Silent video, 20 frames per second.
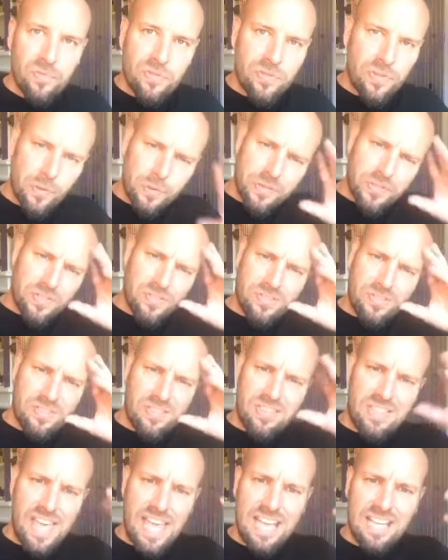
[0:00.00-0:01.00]
those
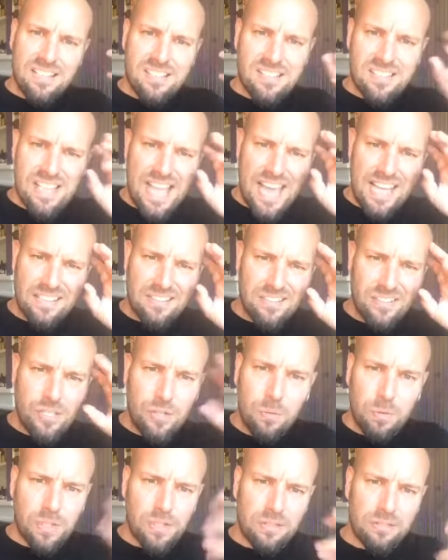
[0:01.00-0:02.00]
things that
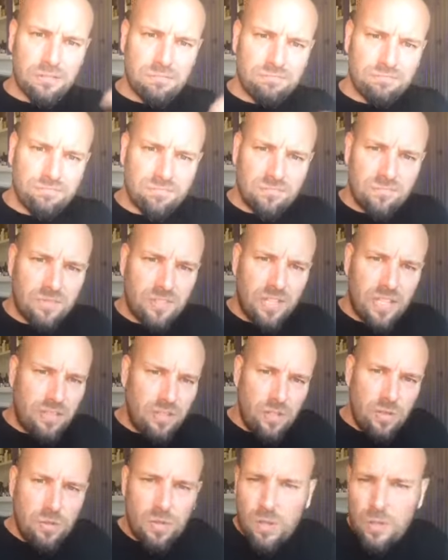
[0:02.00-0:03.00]
you
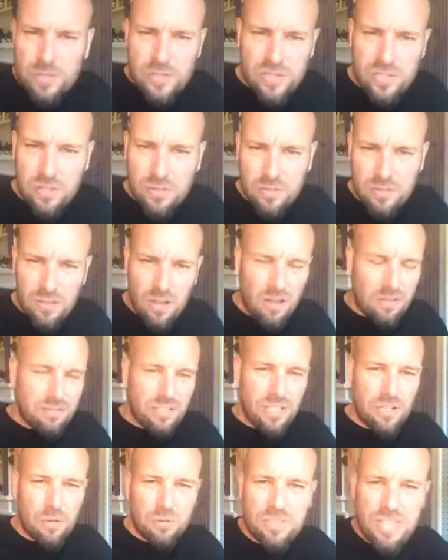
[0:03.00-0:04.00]
used to,
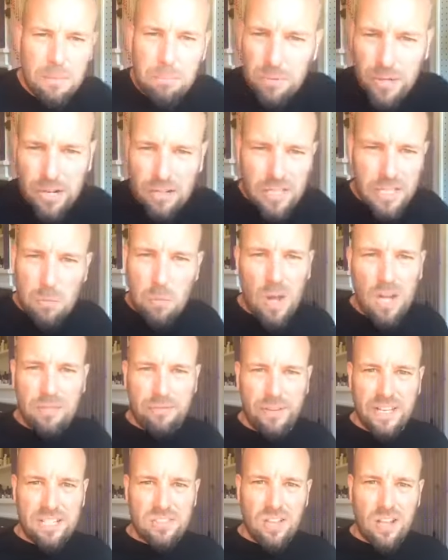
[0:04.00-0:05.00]
temporarily want to
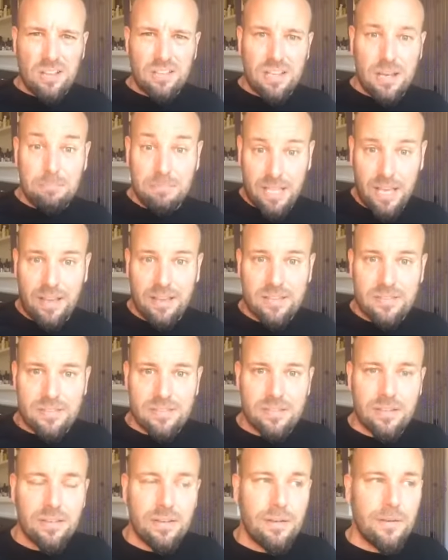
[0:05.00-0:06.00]
fix all the time?
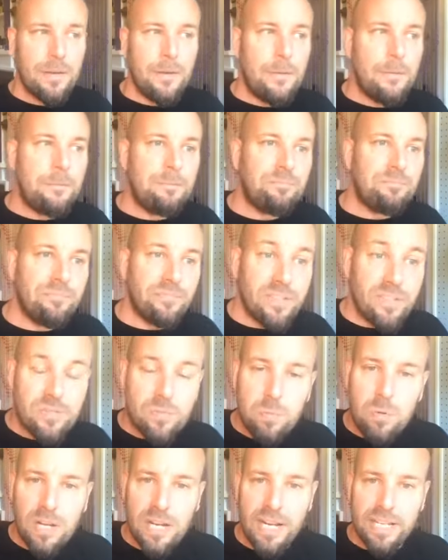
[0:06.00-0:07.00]
Yes. This is
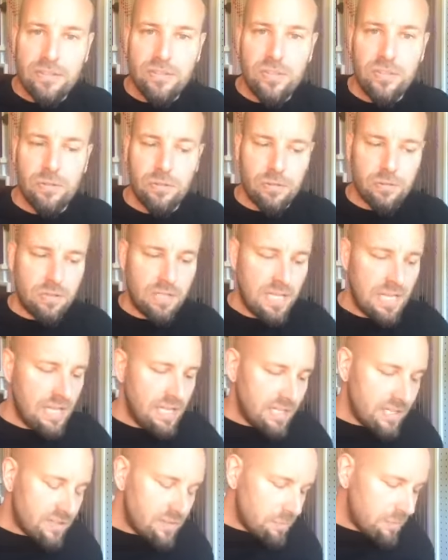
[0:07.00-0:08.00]
what I do.
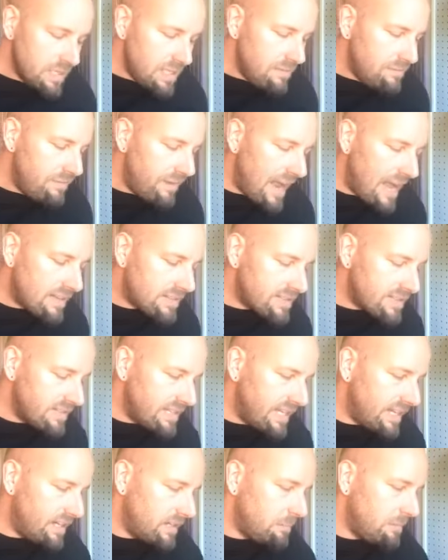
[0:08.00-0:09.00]
And it's really
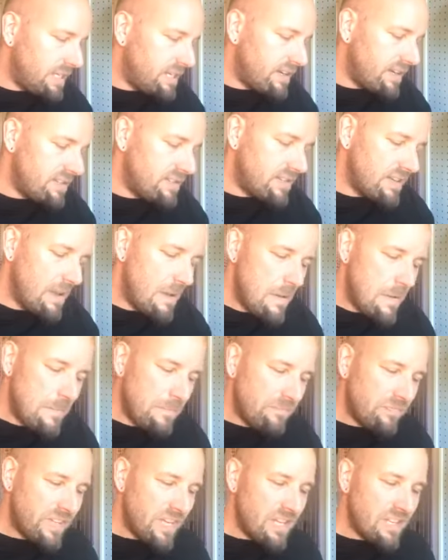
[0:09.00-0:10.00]
fascinating because
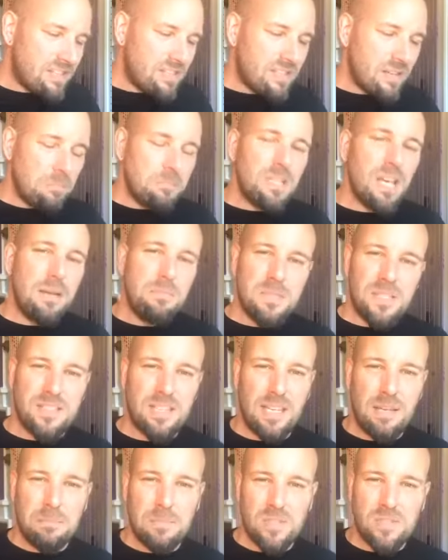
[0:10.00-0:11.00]
it sometimes
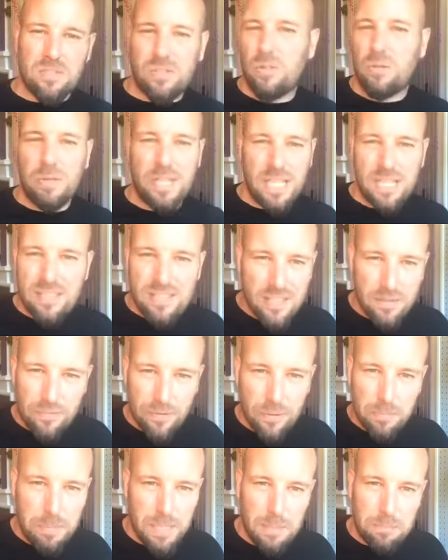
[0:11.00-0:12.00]
seems too easy
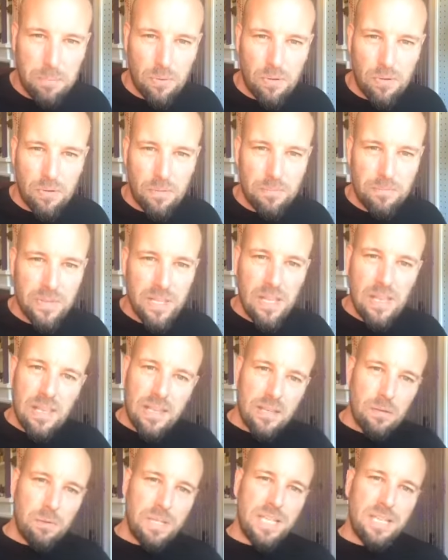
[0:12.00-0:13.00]
for people.
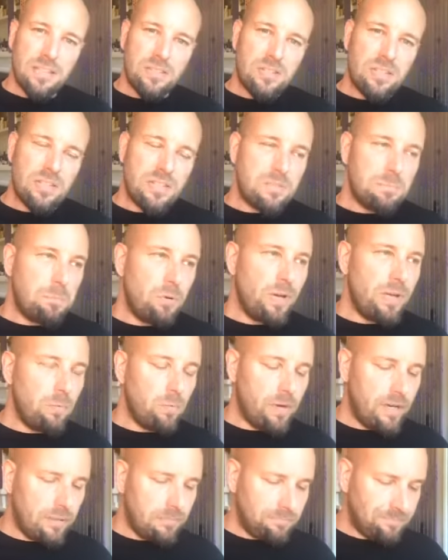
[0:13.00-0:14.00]
Then we get to this point
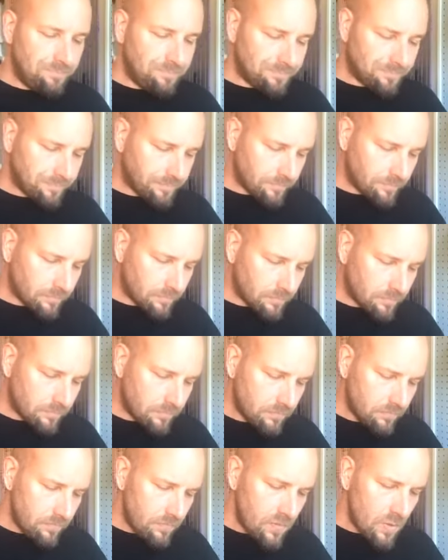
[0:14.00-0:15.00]
where
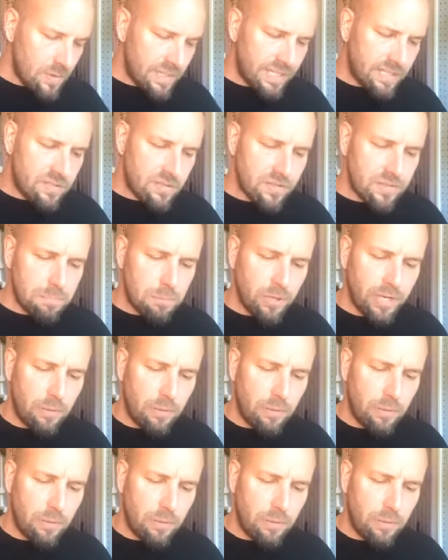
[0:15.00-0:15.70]
it's